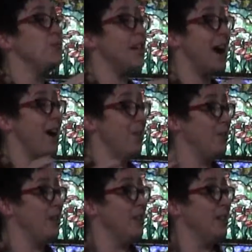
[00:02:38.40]
move
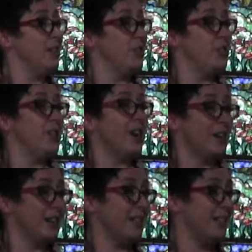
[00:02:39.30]
down to the
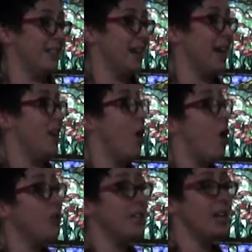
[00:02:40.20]
youngest, and
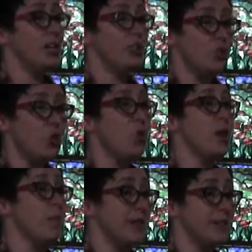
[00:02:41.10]
all tell a
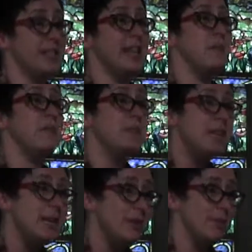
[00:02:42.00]
story about the same
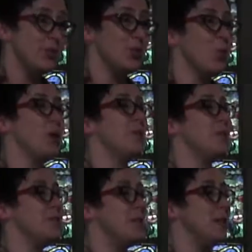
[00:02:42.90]
theme. So one of
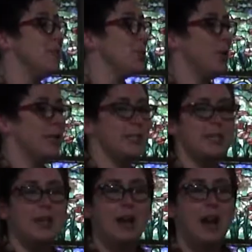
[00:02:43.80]
the themes
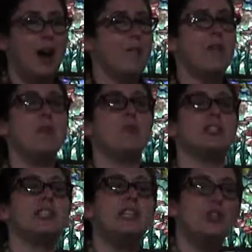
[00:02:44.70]
was a
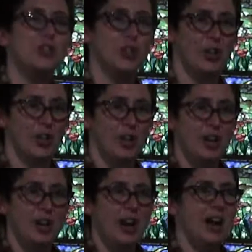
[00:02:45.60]
favorite teacher.
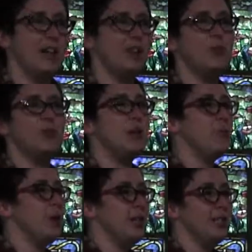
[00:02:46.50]
Another
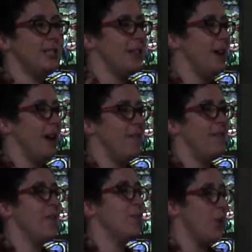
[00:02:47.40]
theme was a
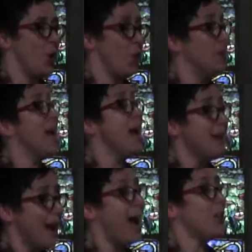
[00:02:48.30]
favorite home. And
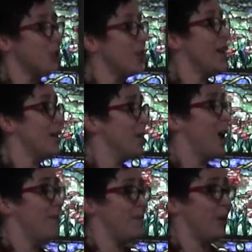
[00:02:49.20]
that actually had
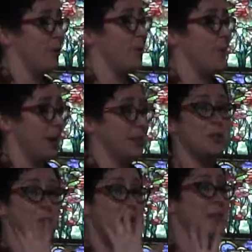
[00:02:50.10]
gone fairly well,
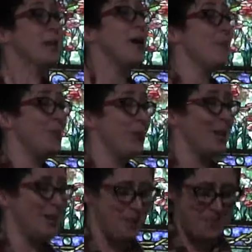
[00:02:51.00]
despite the
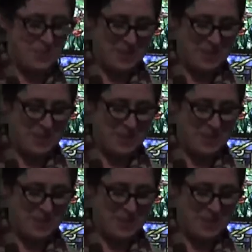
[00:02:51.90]
eye-rolling